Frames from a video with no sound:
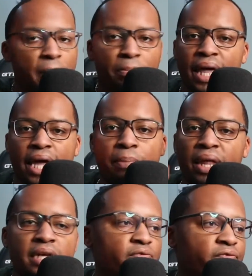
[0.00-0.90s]
playing the
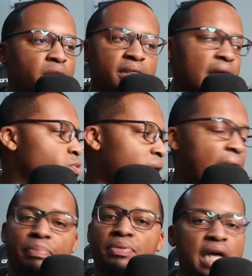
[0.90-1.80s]
players in front of me, that's what
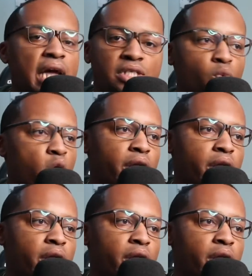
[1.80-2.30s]
happens. I just won.